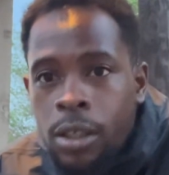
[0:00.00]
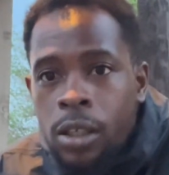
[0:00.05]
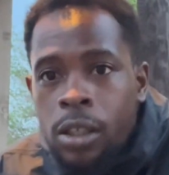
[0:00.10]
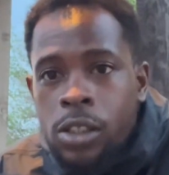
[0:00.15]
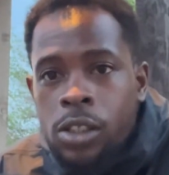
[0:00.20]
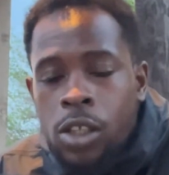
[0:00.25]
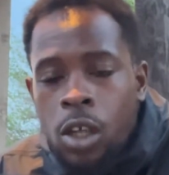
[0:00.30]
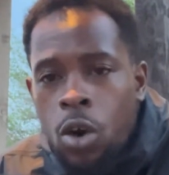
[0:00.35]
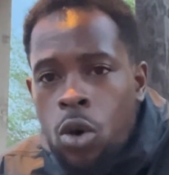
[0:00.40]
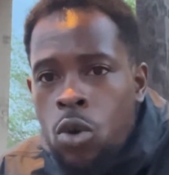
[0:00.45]

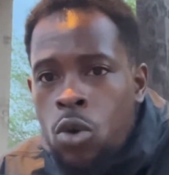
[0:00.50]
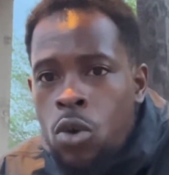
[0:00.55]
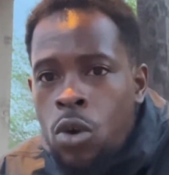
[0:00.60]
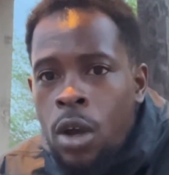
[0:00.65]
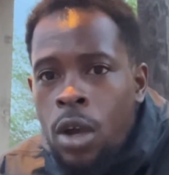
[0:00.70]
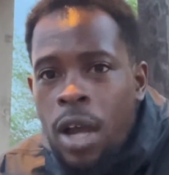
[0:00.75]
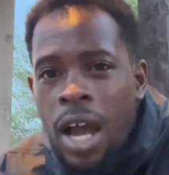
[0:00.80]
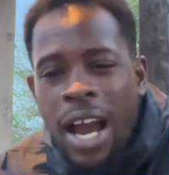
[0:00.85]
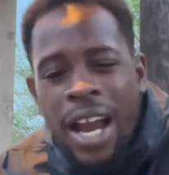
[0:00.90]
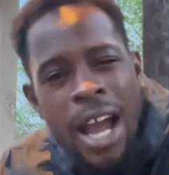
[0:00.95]
So
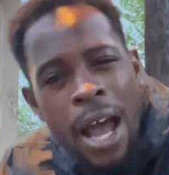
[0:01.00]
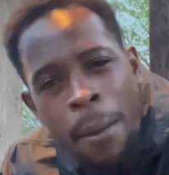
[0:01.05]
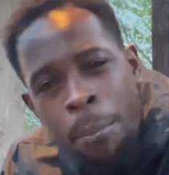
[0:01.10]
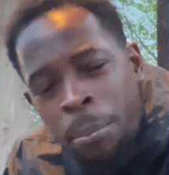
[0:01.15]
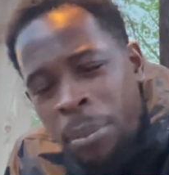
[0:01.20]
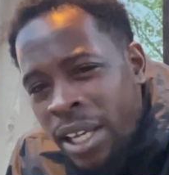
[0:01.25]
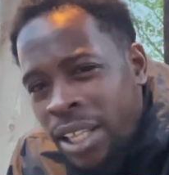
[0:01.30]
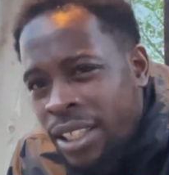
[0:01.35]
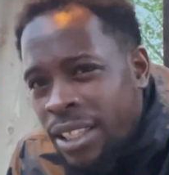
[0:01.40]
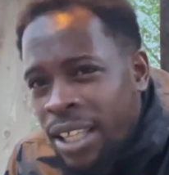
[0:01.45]
I got
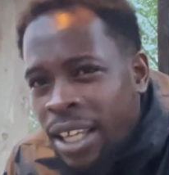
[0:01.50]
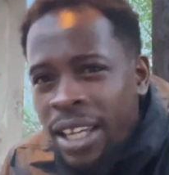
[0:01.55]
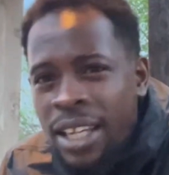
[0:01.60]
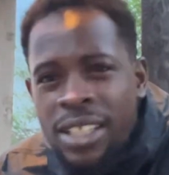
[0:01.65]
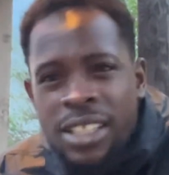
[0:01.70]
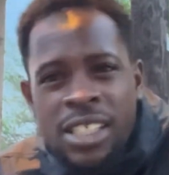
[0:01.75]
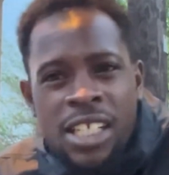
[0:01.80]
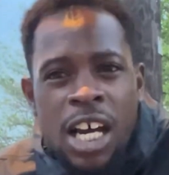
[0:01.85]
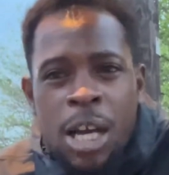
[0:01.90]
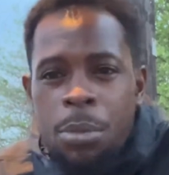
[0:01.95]
big
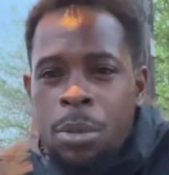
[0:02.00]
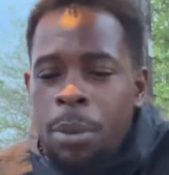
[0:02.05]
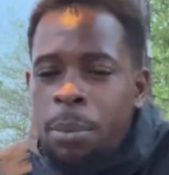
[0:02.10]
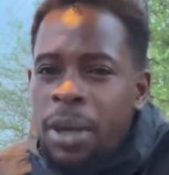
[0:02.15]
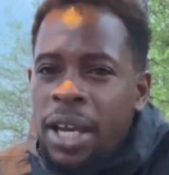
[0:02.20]
things coming,